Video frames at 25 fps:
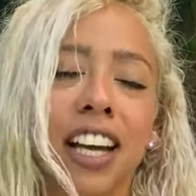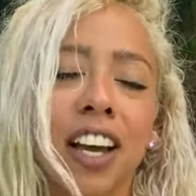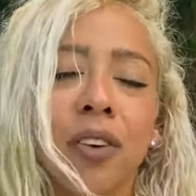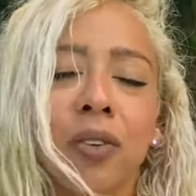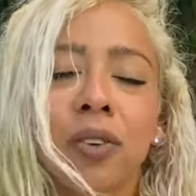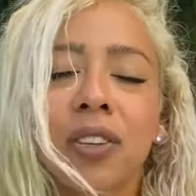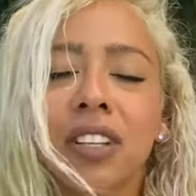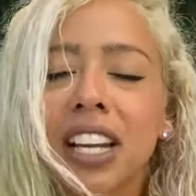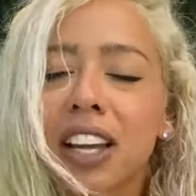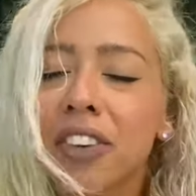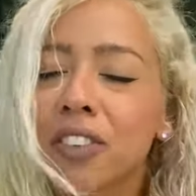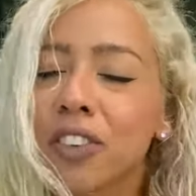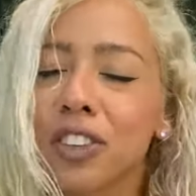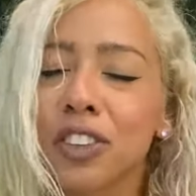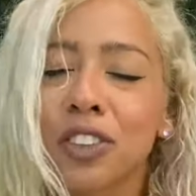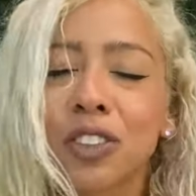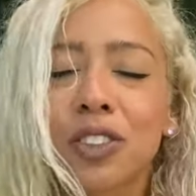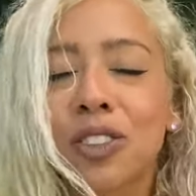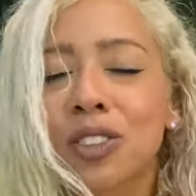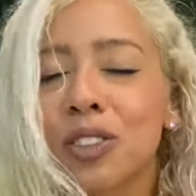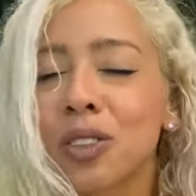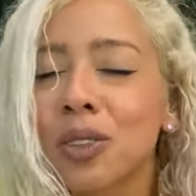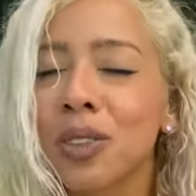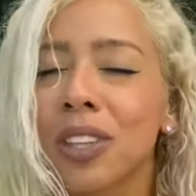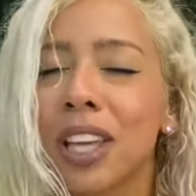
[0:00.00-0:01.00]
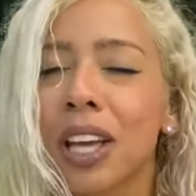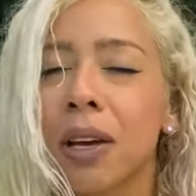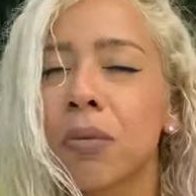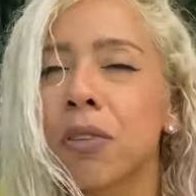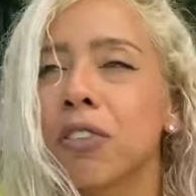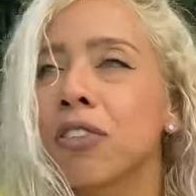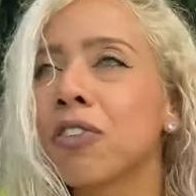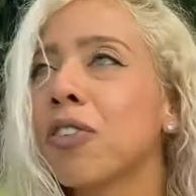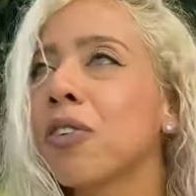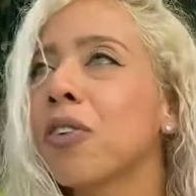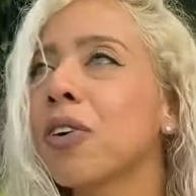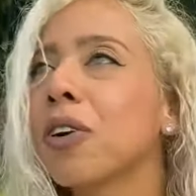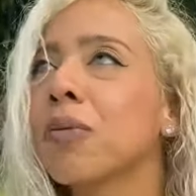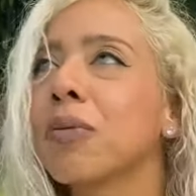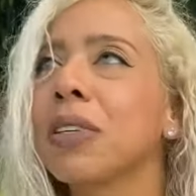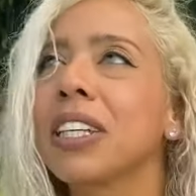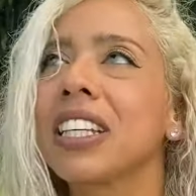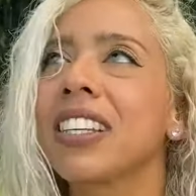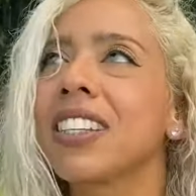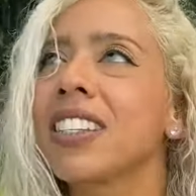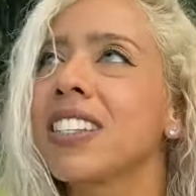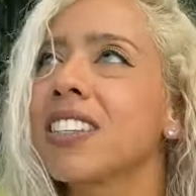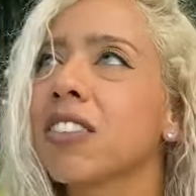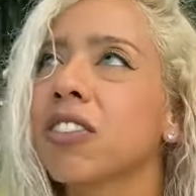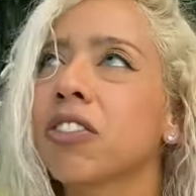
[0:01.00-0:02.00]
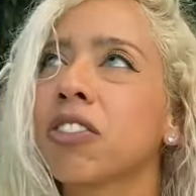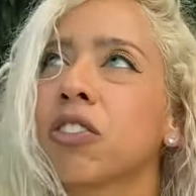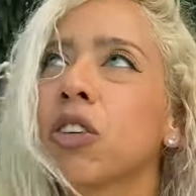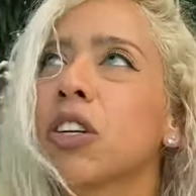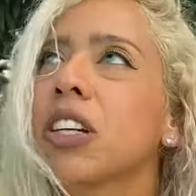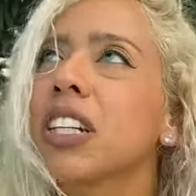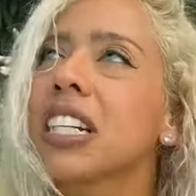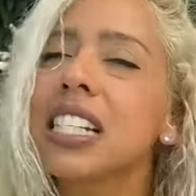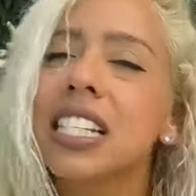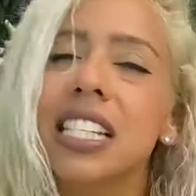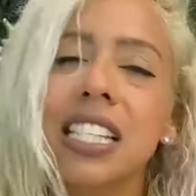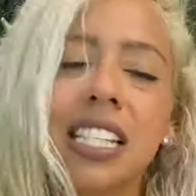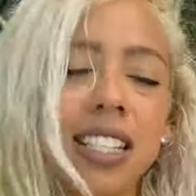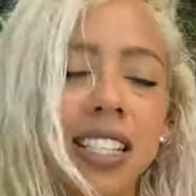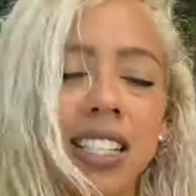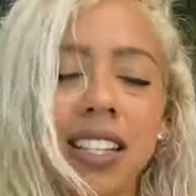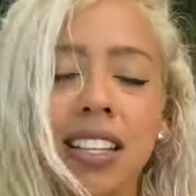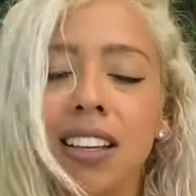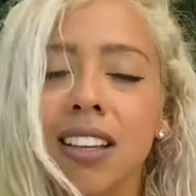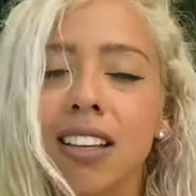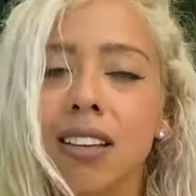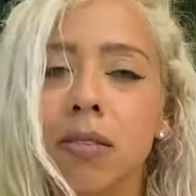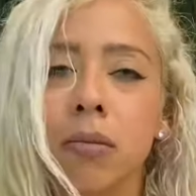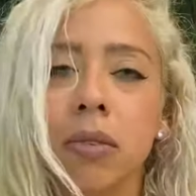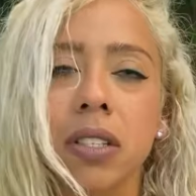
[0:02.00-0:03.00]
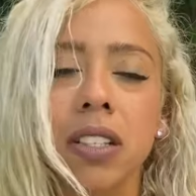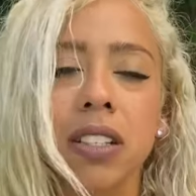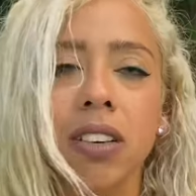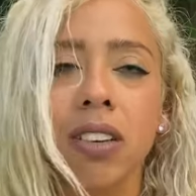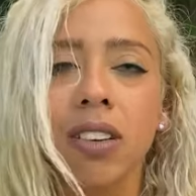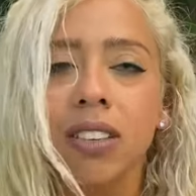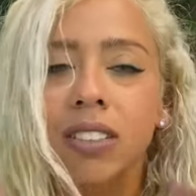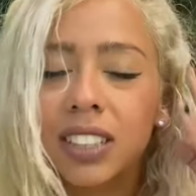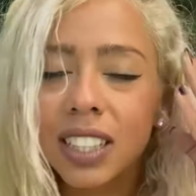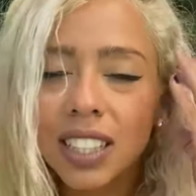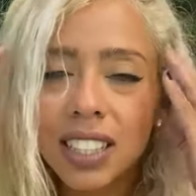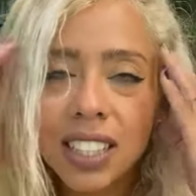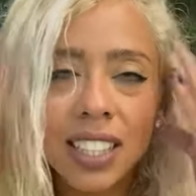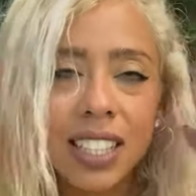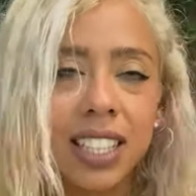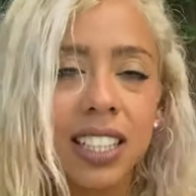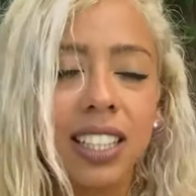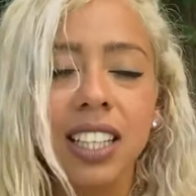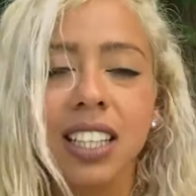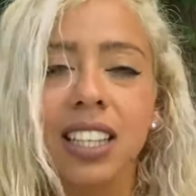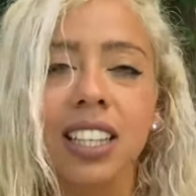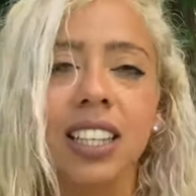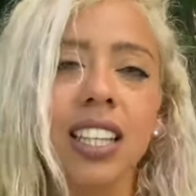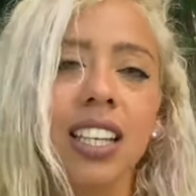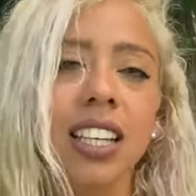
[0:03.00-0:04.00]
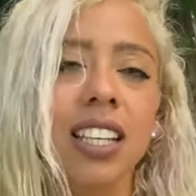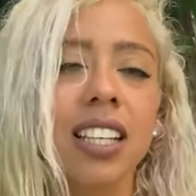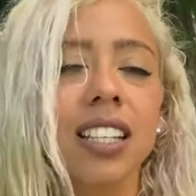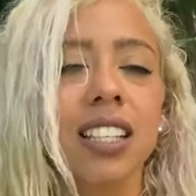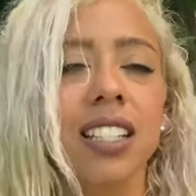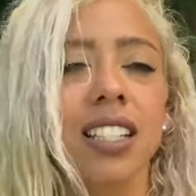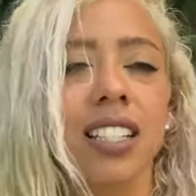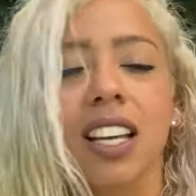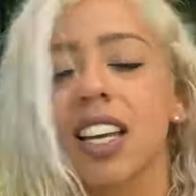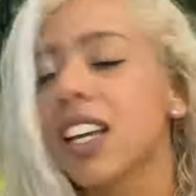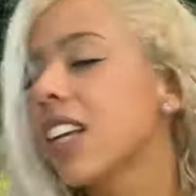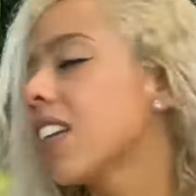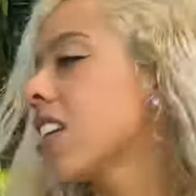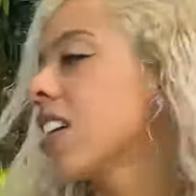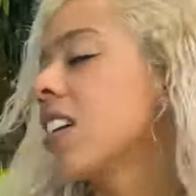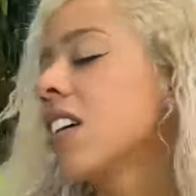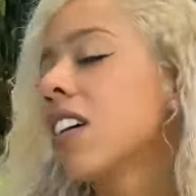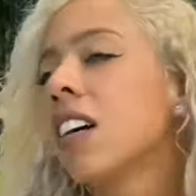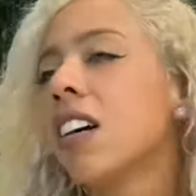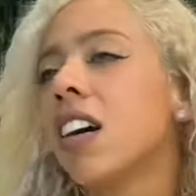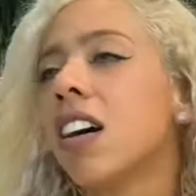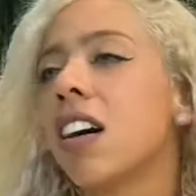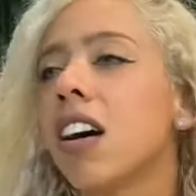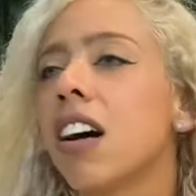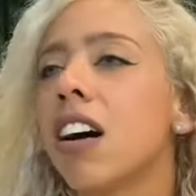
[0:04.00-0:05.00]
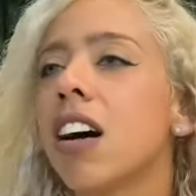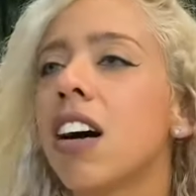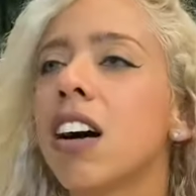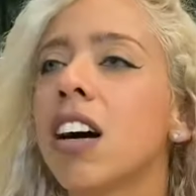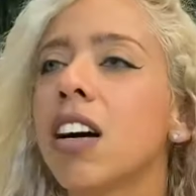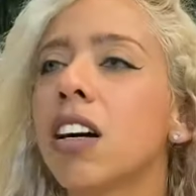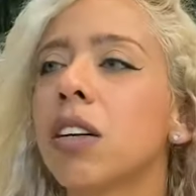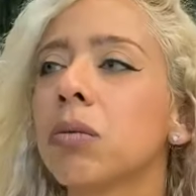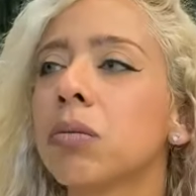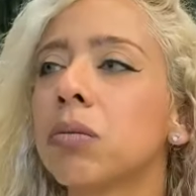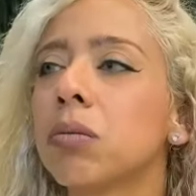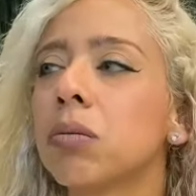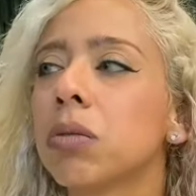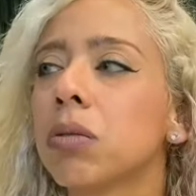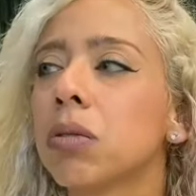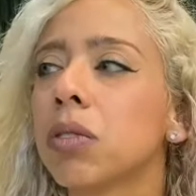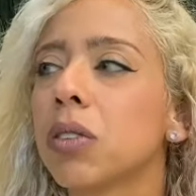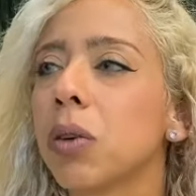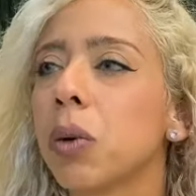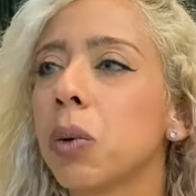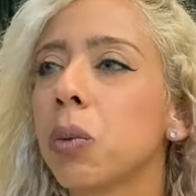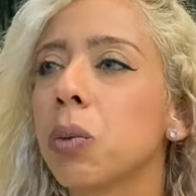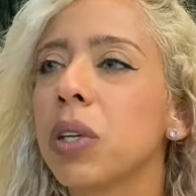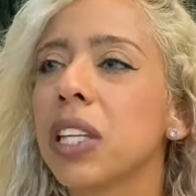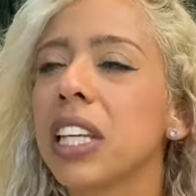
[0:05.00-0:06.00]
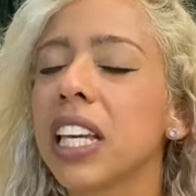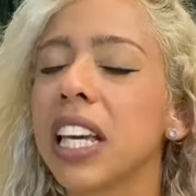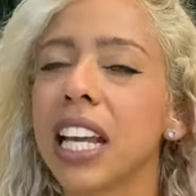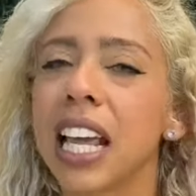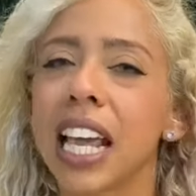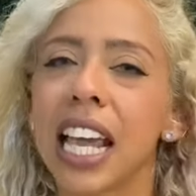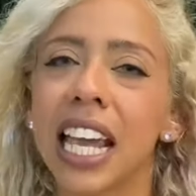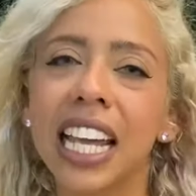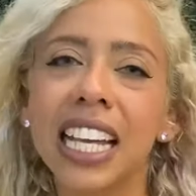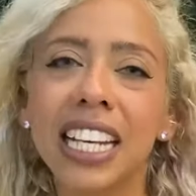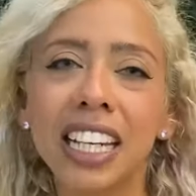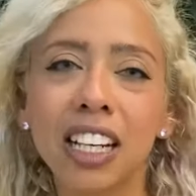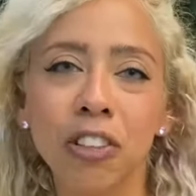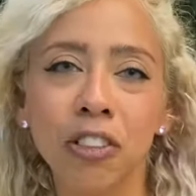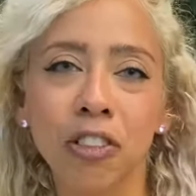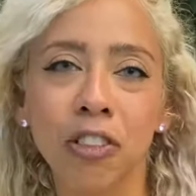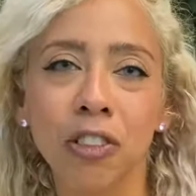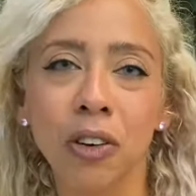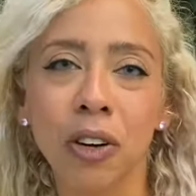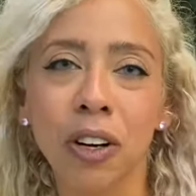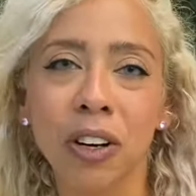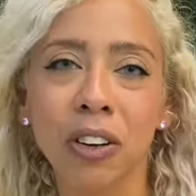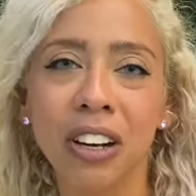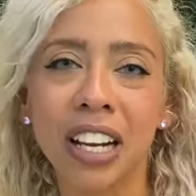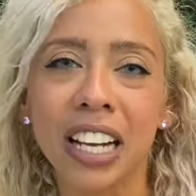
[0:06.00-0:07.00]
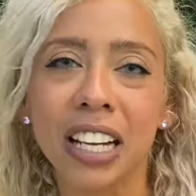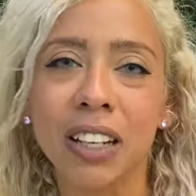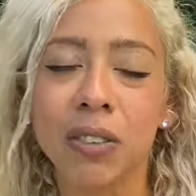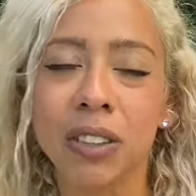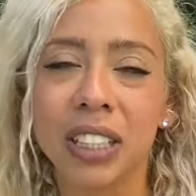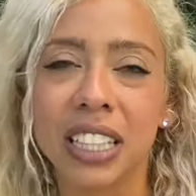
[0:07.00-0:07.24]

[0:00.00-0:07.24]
I would never do that before because of criticism and all these silly things that um, we get hated for, right?